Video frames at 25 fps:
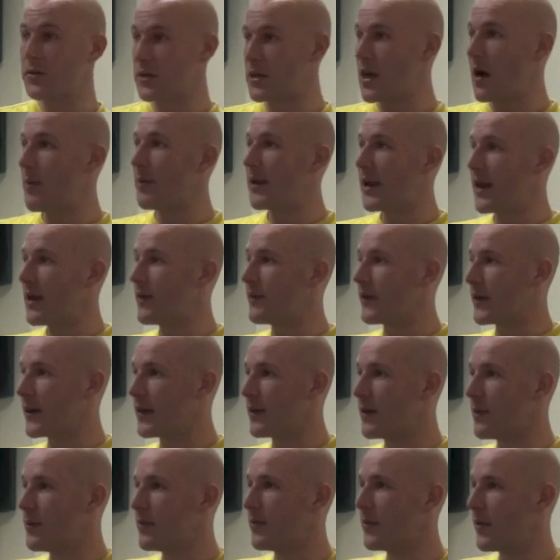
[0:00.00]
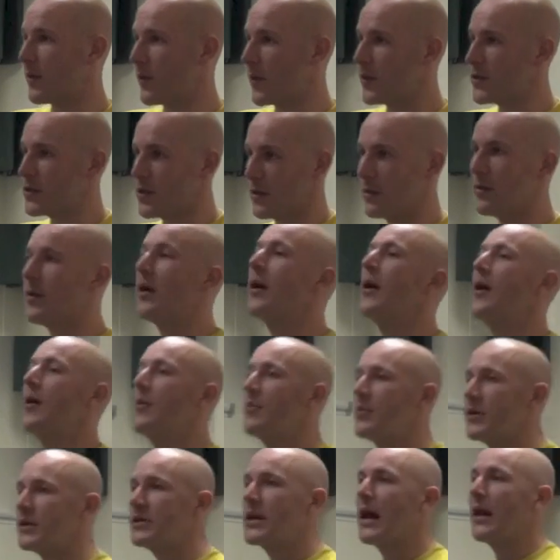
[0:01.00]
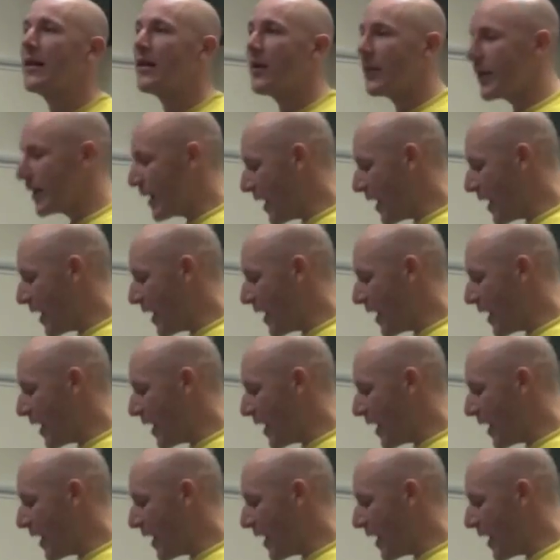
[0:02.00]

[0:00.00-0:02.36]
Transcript: all start believing in them, and we should pretend that